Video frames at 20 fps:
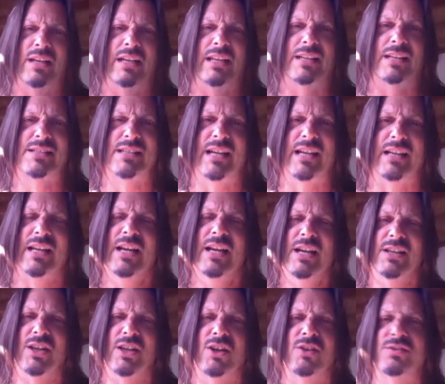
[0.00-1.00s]
battling, and it's
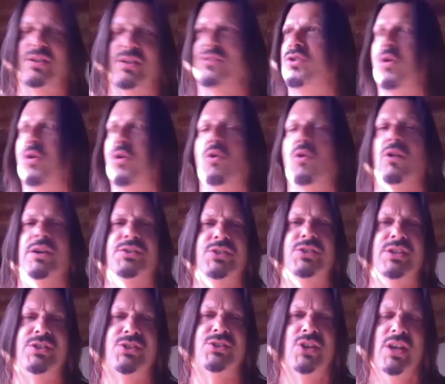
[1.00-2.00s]
like the chorus
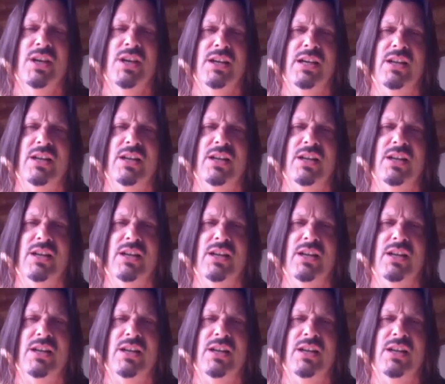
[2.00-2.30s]
is